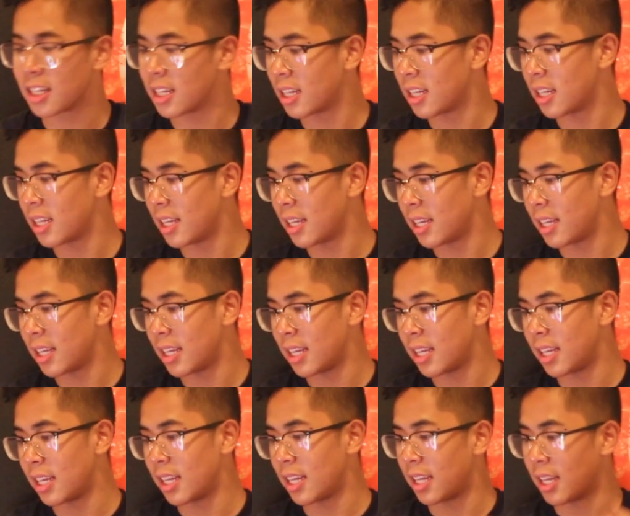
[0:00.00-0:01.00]

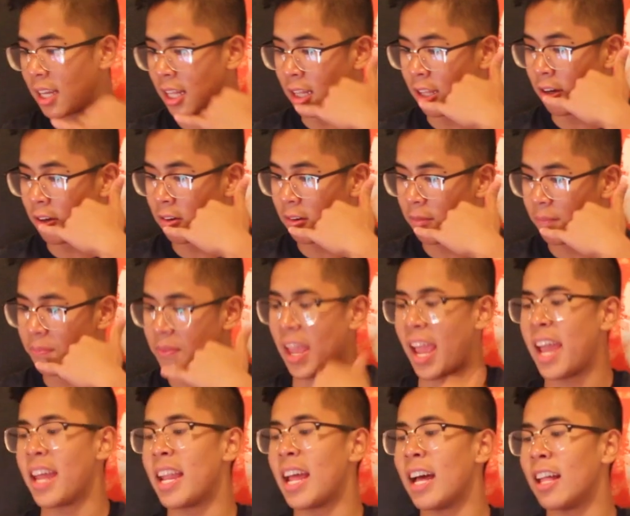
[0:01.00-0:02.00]
Hello?
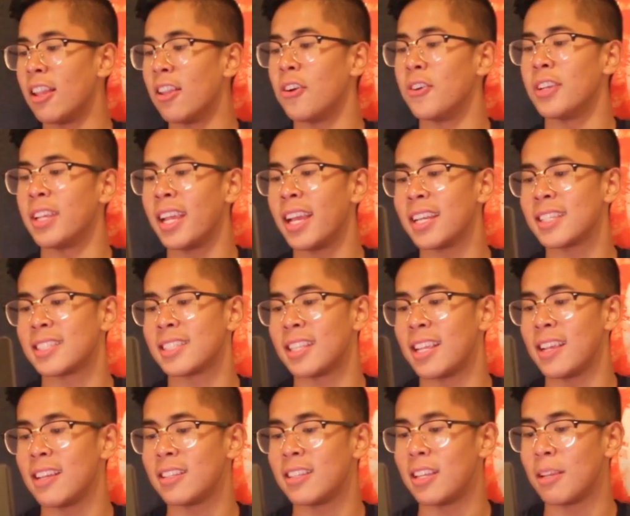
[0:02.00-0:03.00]
And hello, yes,
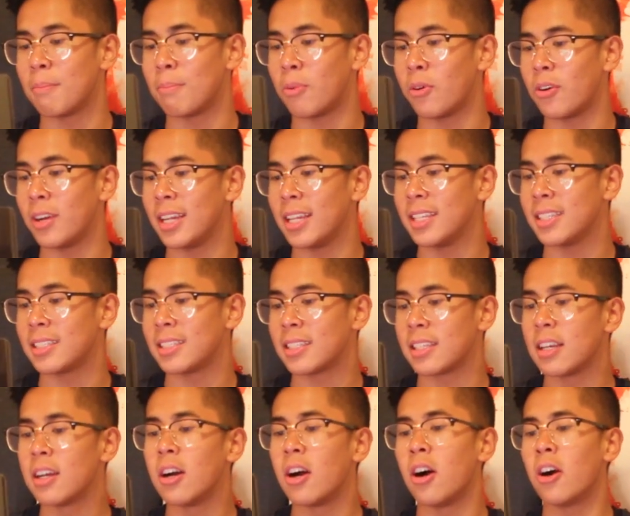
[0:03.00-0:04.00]
TNT BOYS
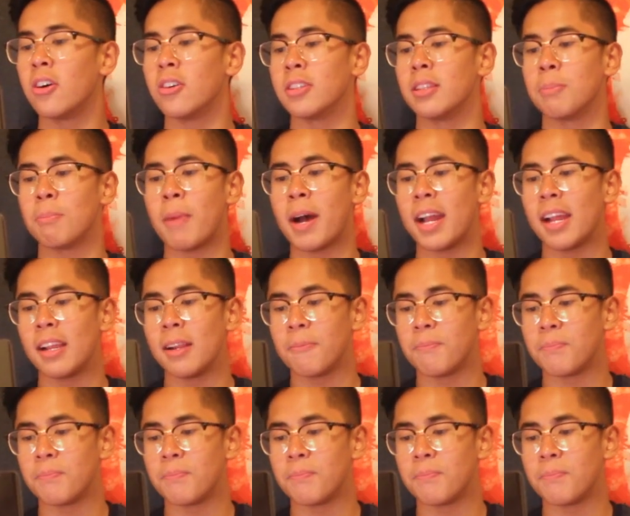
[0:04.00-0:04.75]
by